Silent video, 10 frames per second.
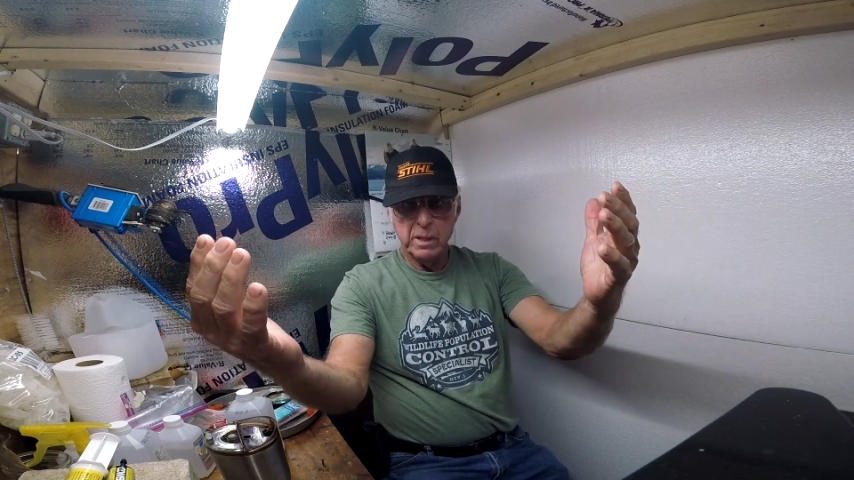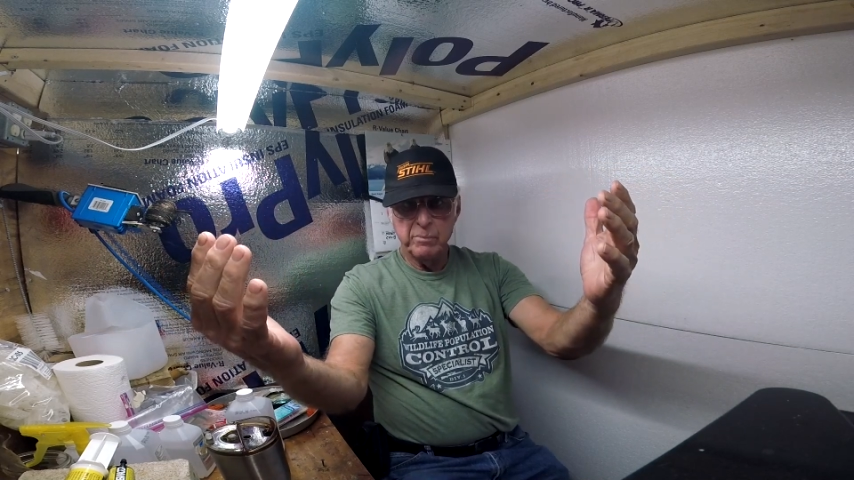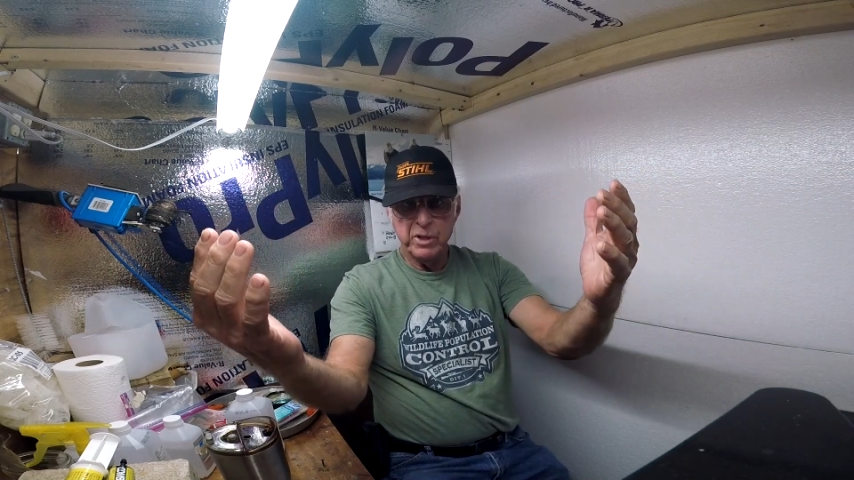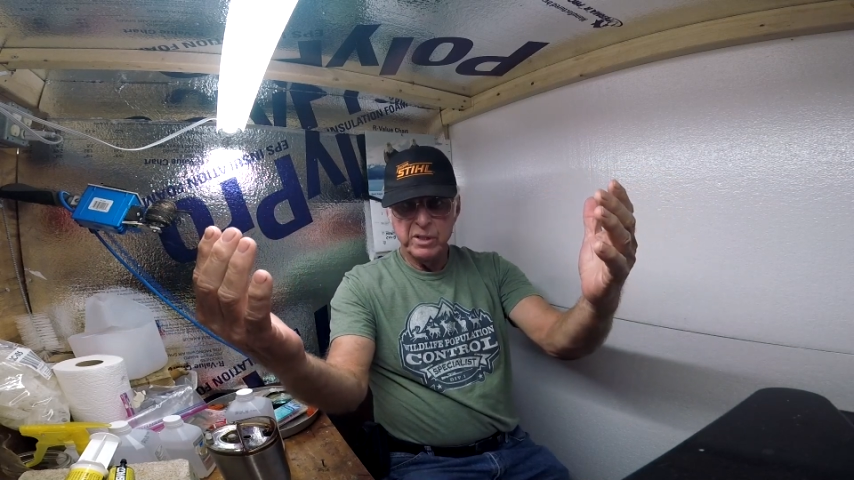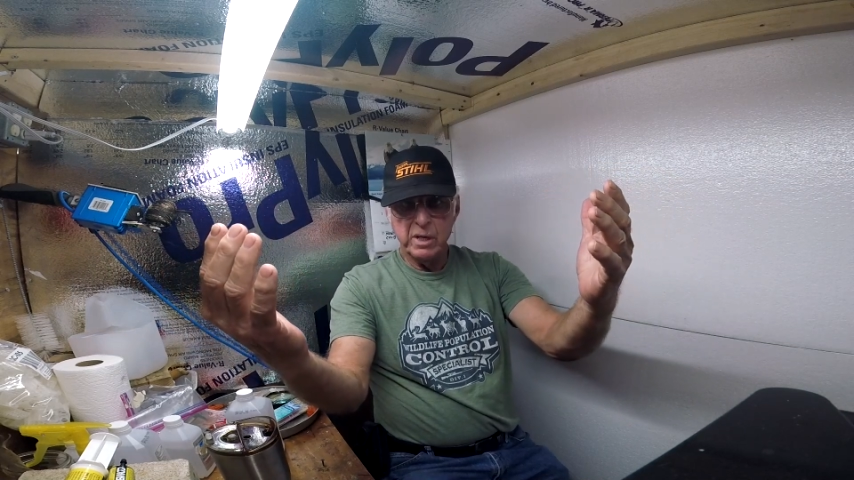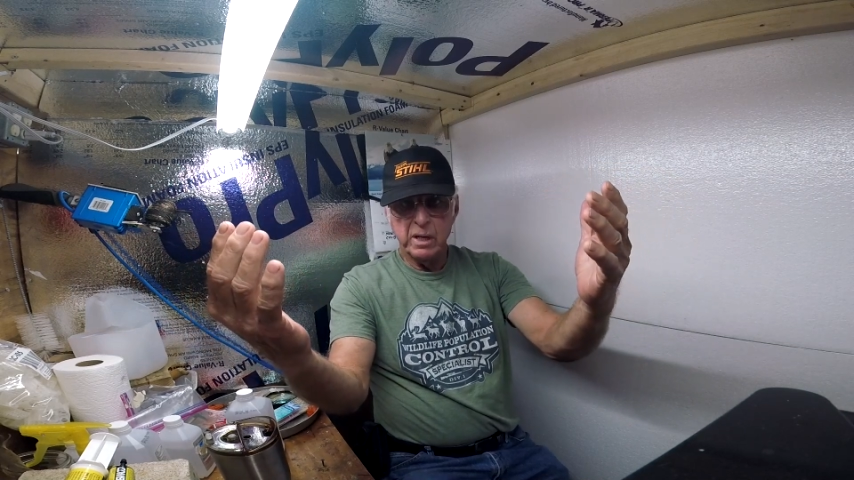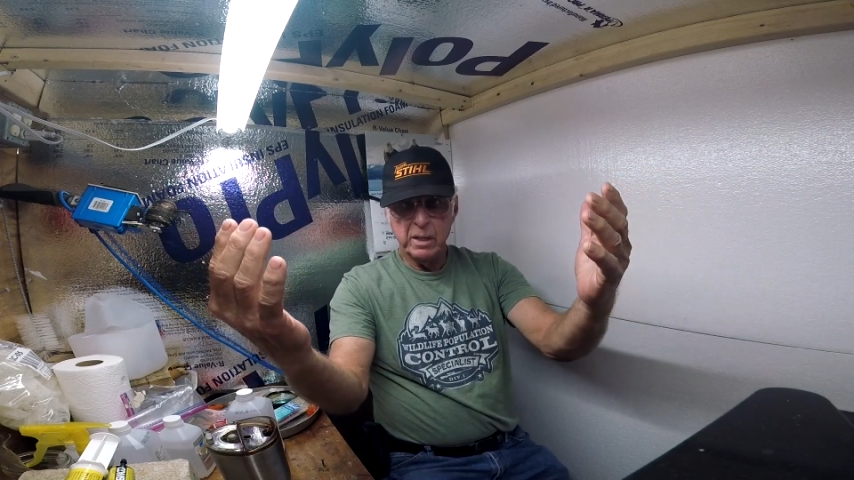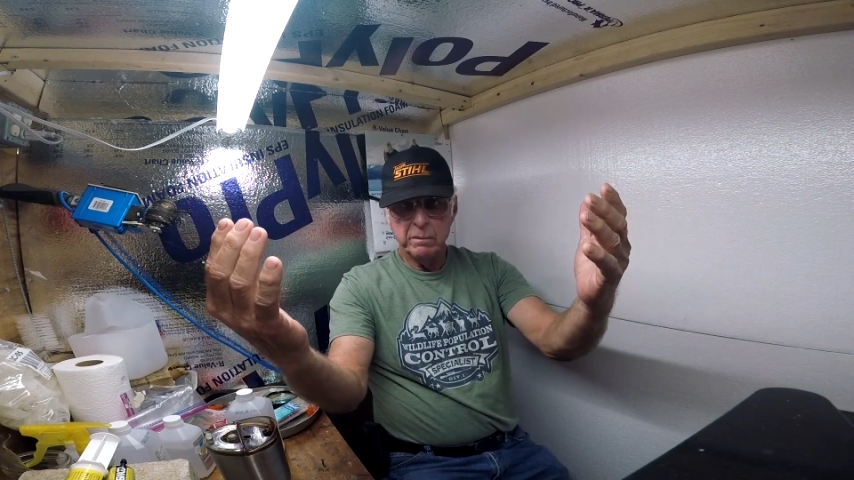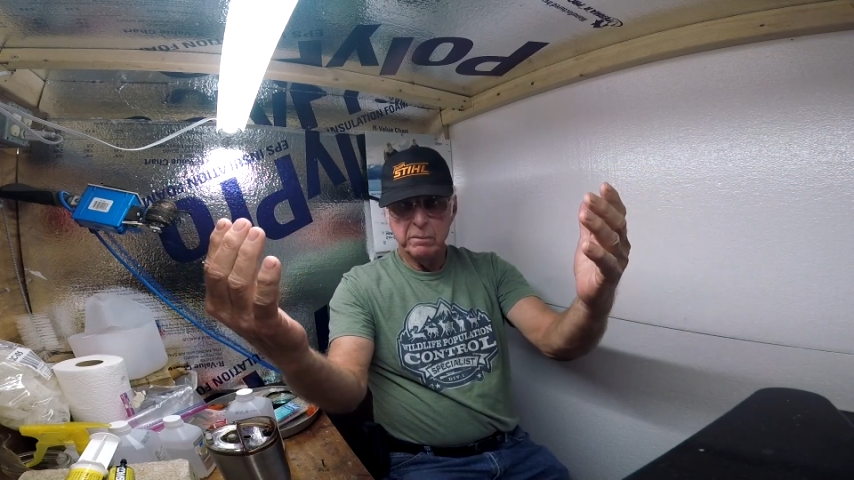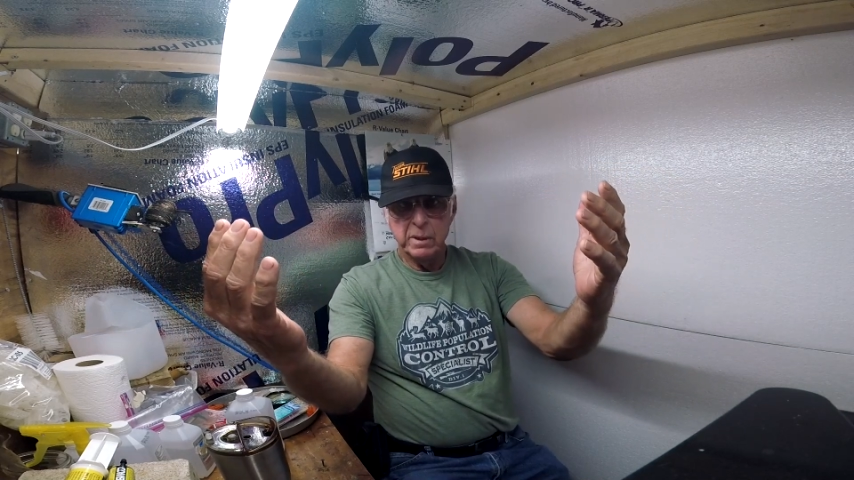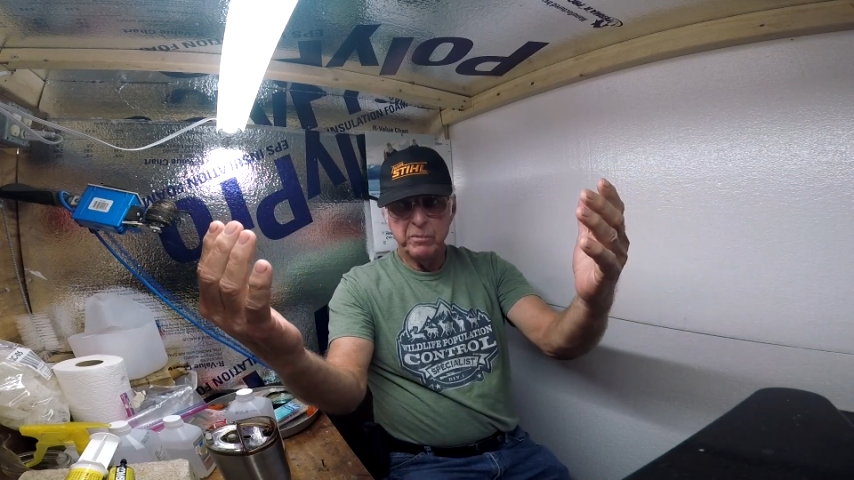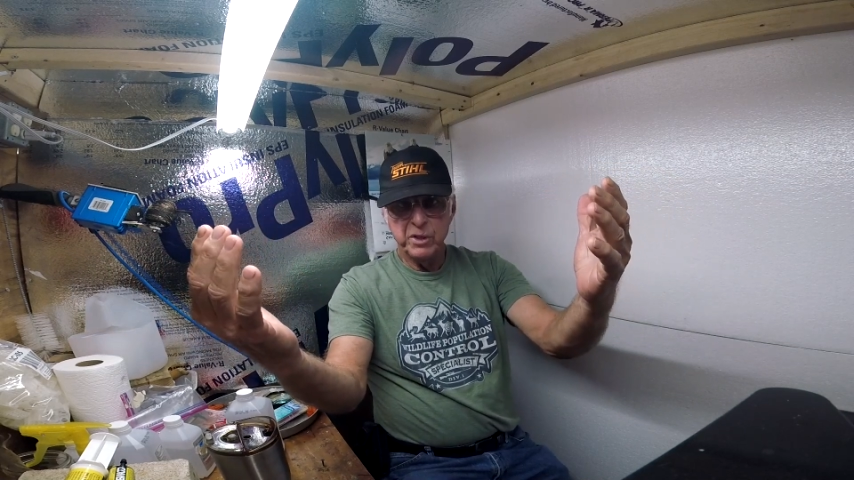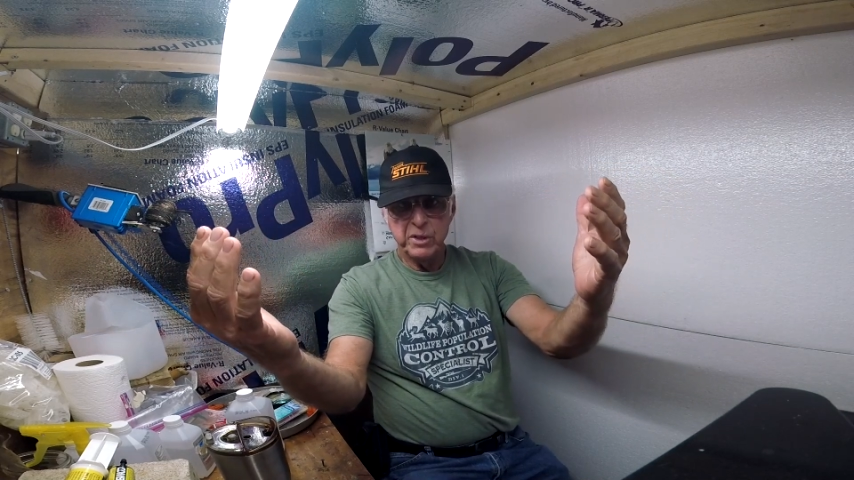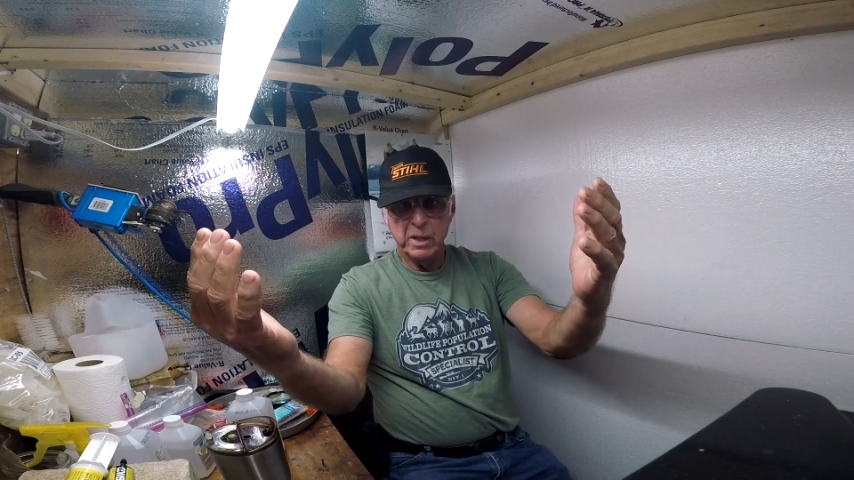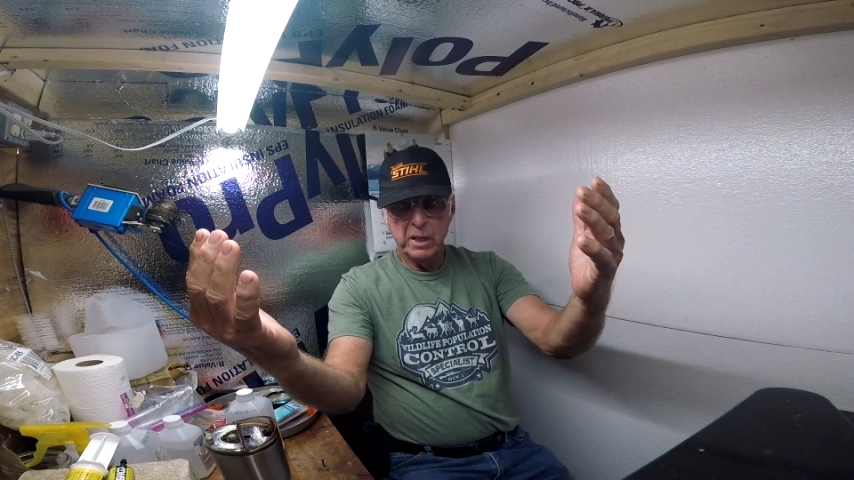I'm going to die. I'm
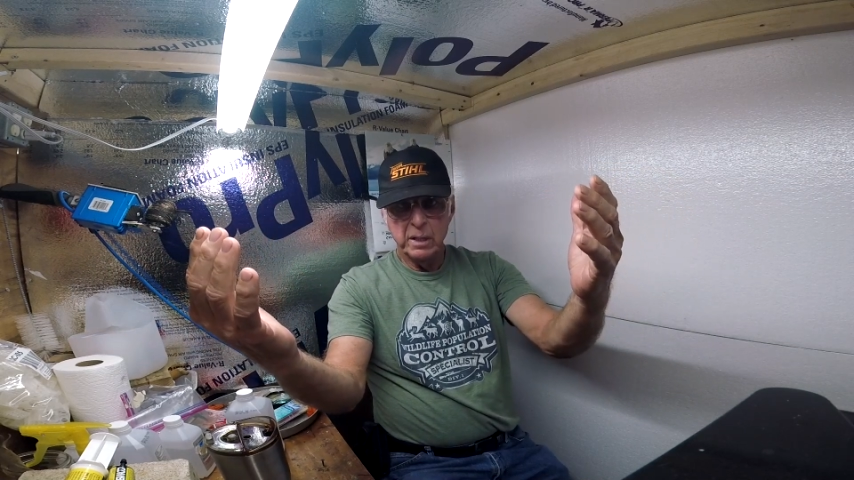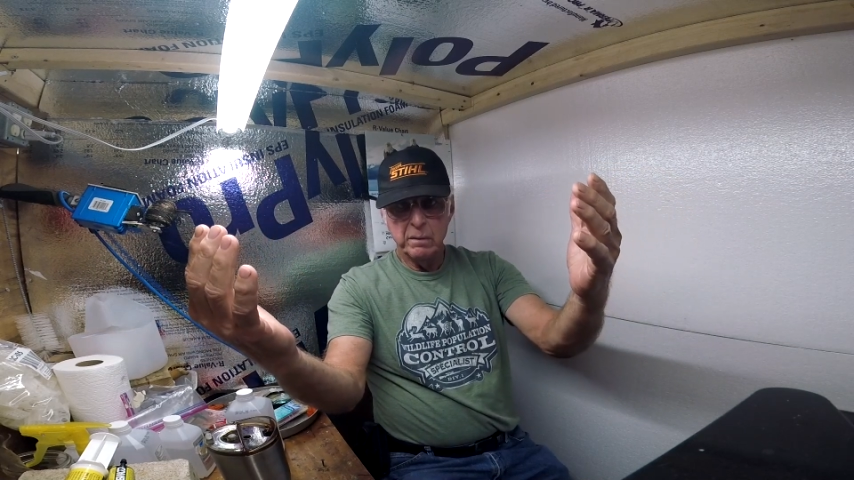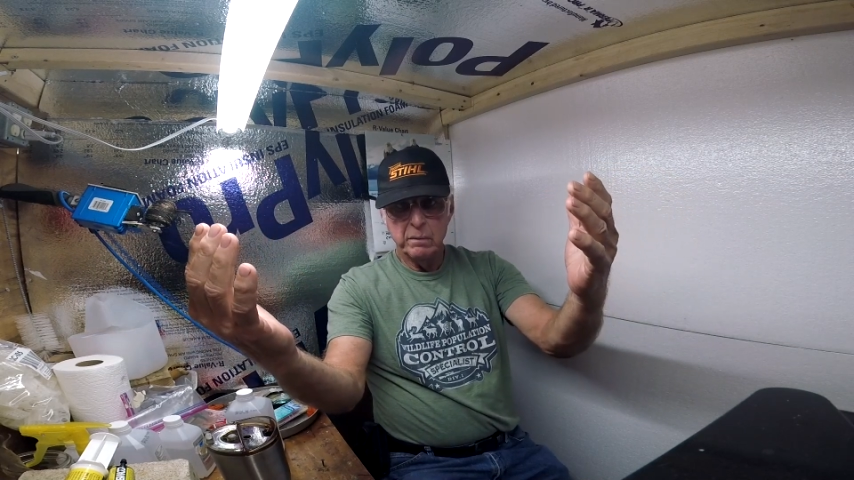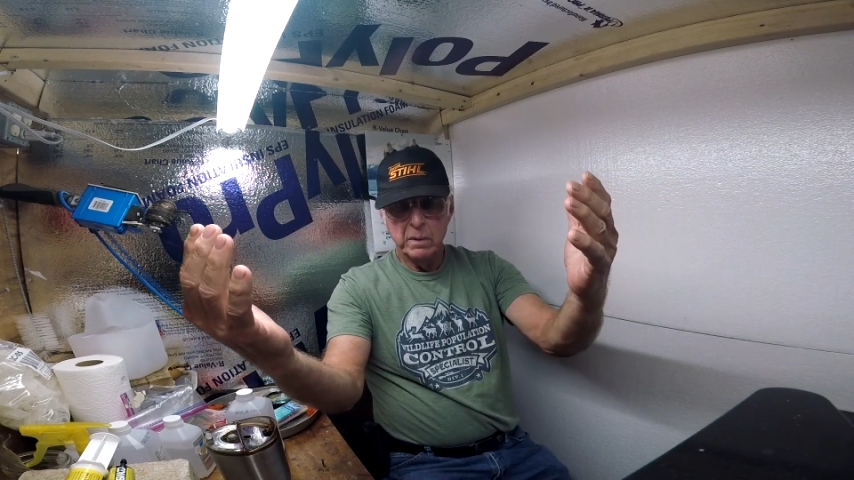going to die.